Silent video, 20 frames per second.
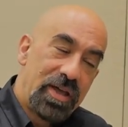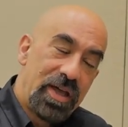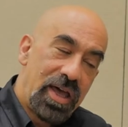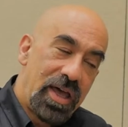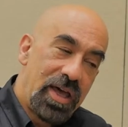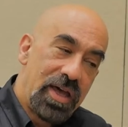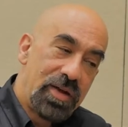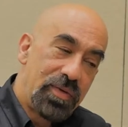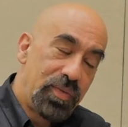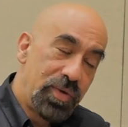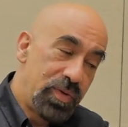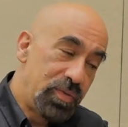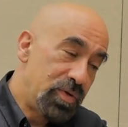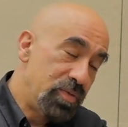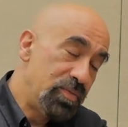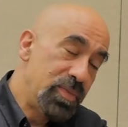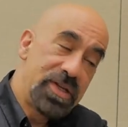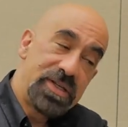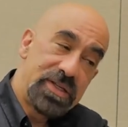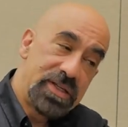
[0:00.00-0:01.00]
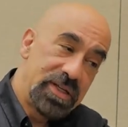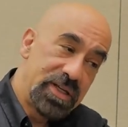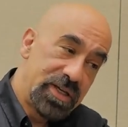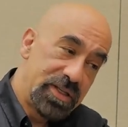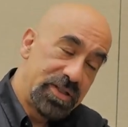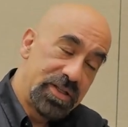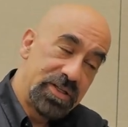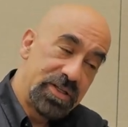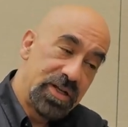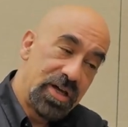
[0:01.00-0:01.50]
And we were missing
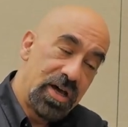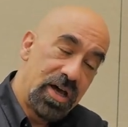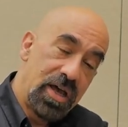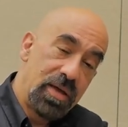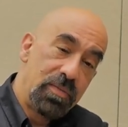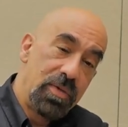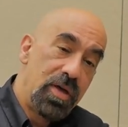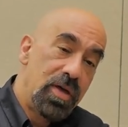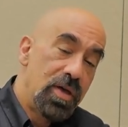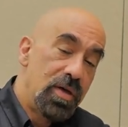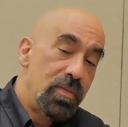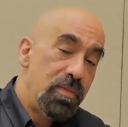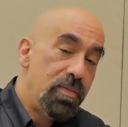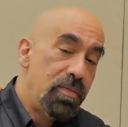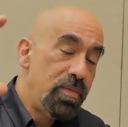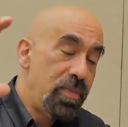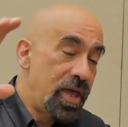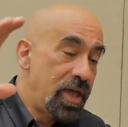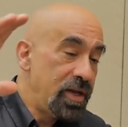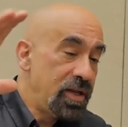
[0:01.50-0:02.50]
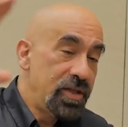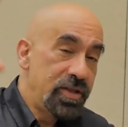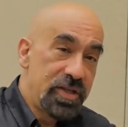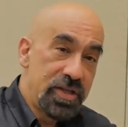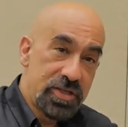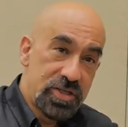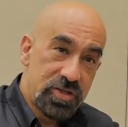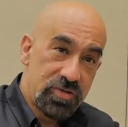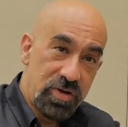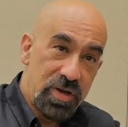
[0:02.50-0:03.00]
at the time many of the
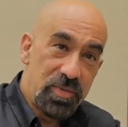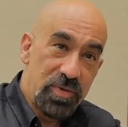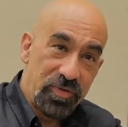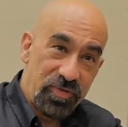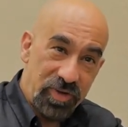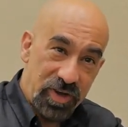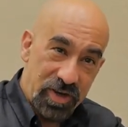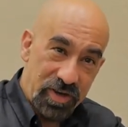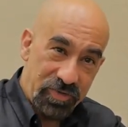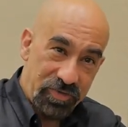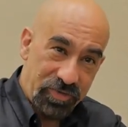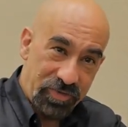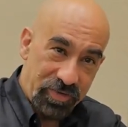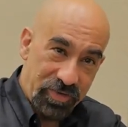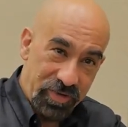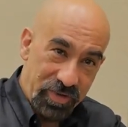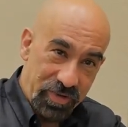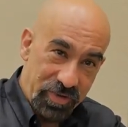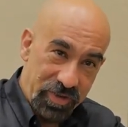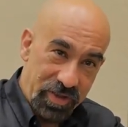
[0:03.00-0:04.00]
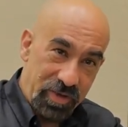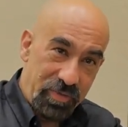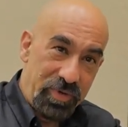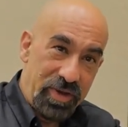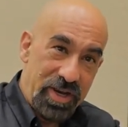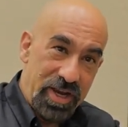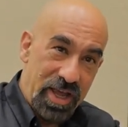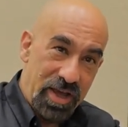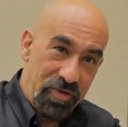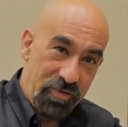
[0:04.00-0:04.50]
extremophiles that we
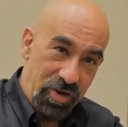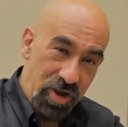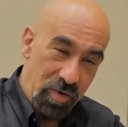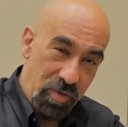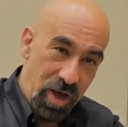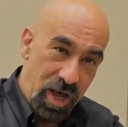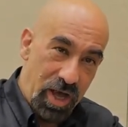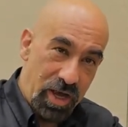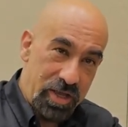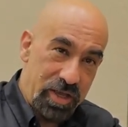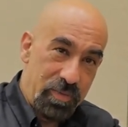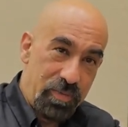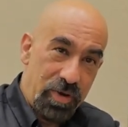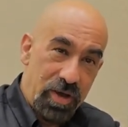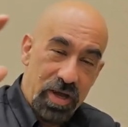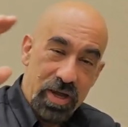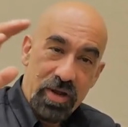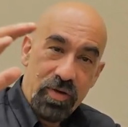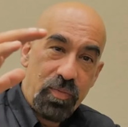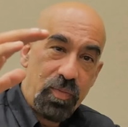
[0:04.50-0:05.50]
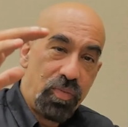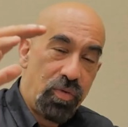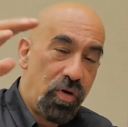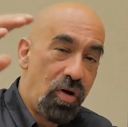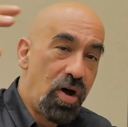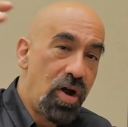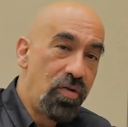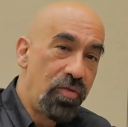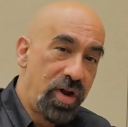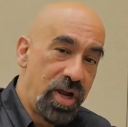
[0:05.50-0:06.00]
now know occupy a
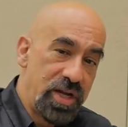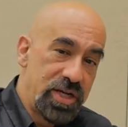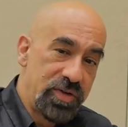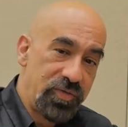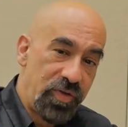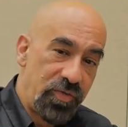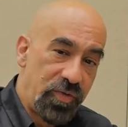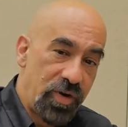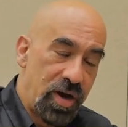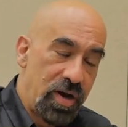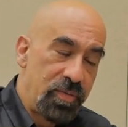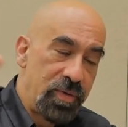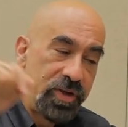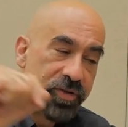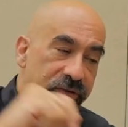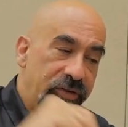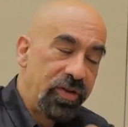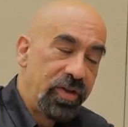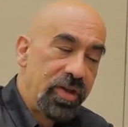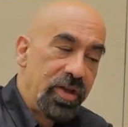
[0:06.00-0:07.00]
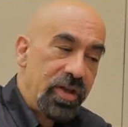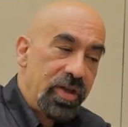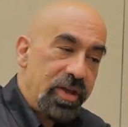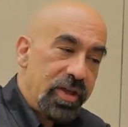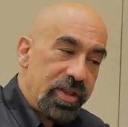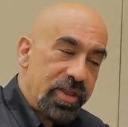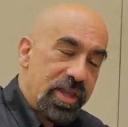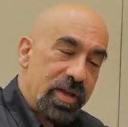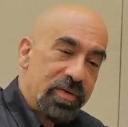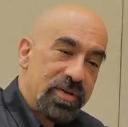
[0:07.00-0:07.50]
broad range of environment.
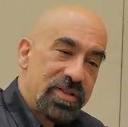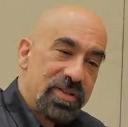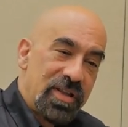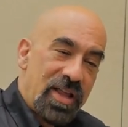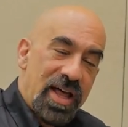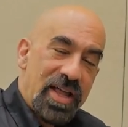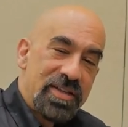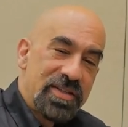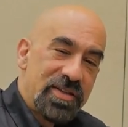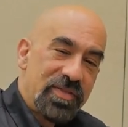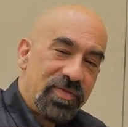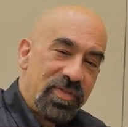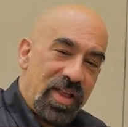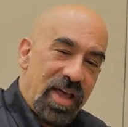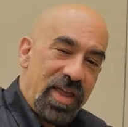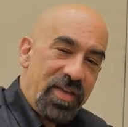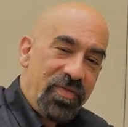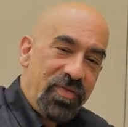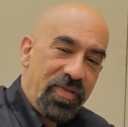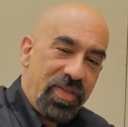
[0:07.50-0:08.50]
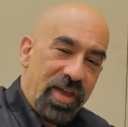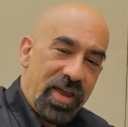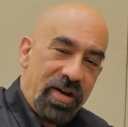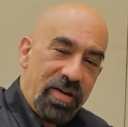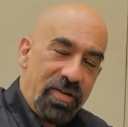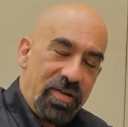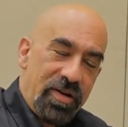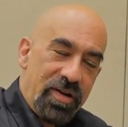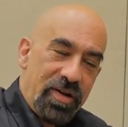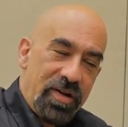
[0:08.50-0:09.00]
There was lots of life
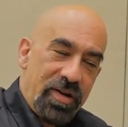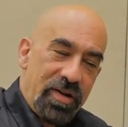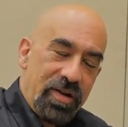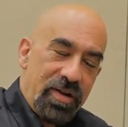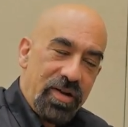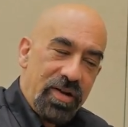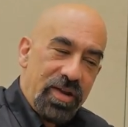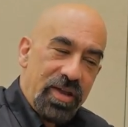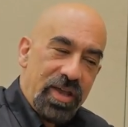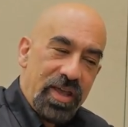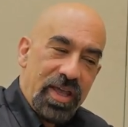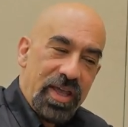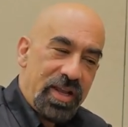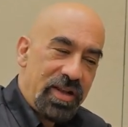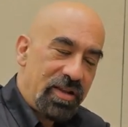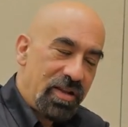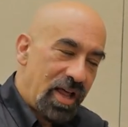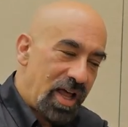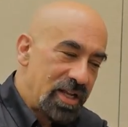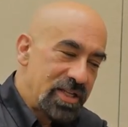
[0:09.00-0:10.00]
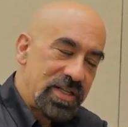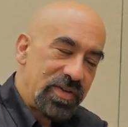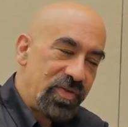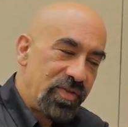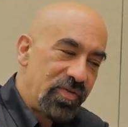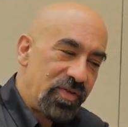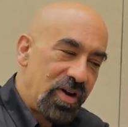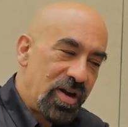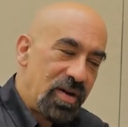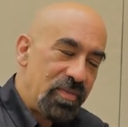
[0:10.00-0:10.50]
there in lots of
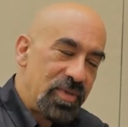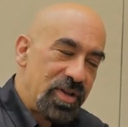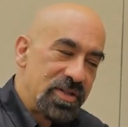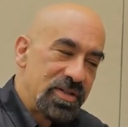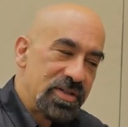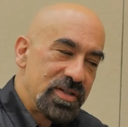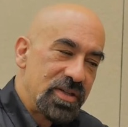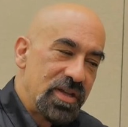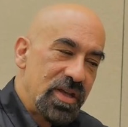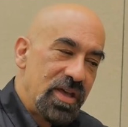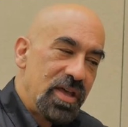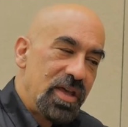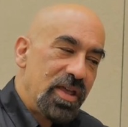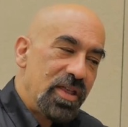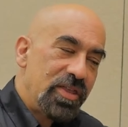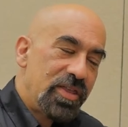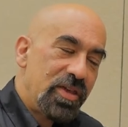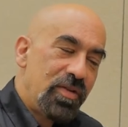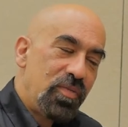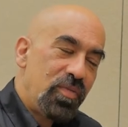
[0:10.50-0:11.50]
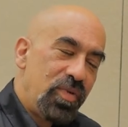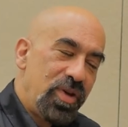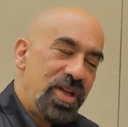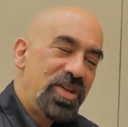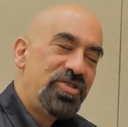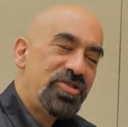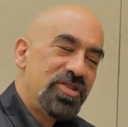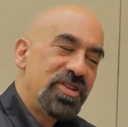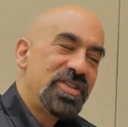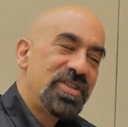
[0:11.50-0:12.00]
environments that we
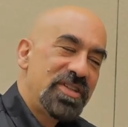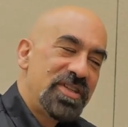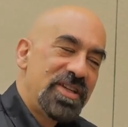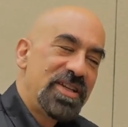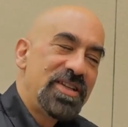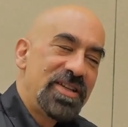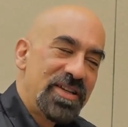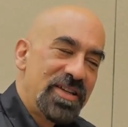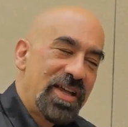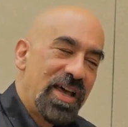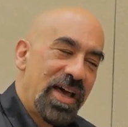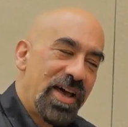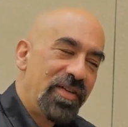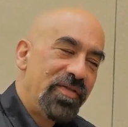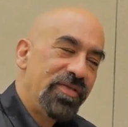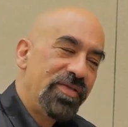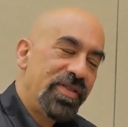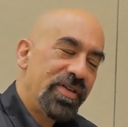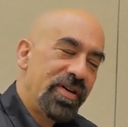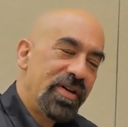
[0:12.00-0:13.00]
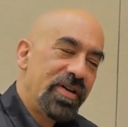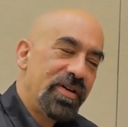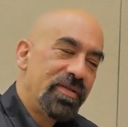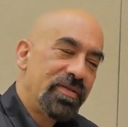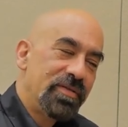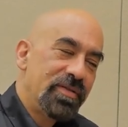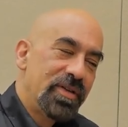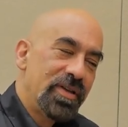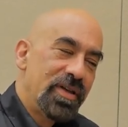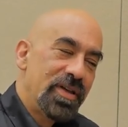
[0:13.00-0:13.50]
just didn't have the
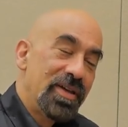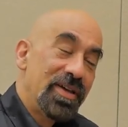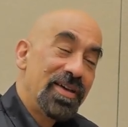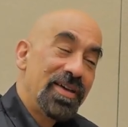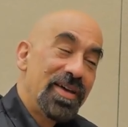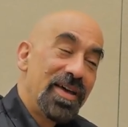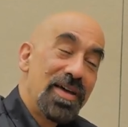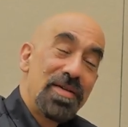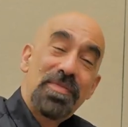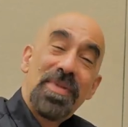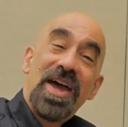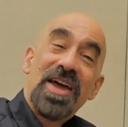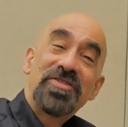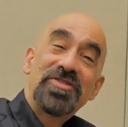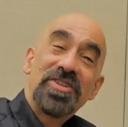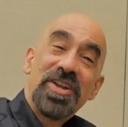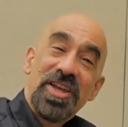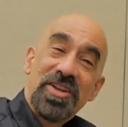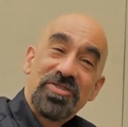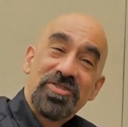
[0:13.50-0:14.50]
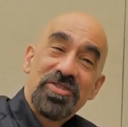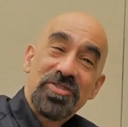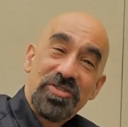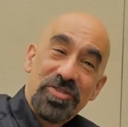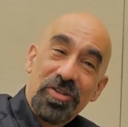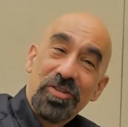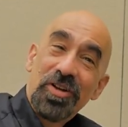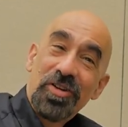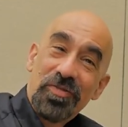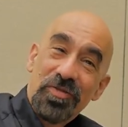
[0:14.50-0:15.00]
imagination
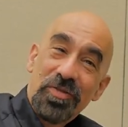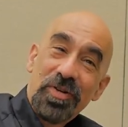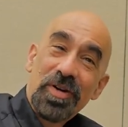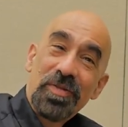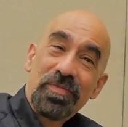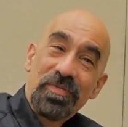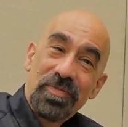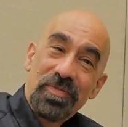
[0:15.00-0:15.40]
to look for.